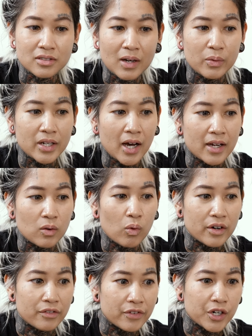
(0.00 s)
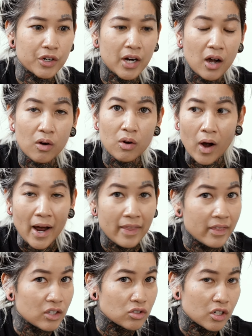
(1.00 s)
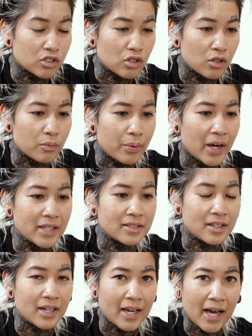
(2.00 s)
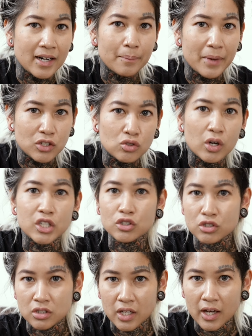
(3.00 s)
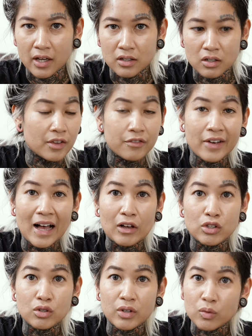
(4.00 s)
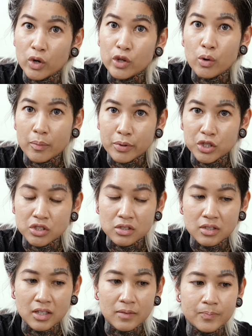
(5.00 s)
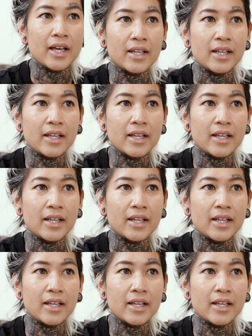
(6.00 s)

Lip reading: that we kind of want to figure out why things are a certain price, and it kind of makes you understand the value in what you are purchasing.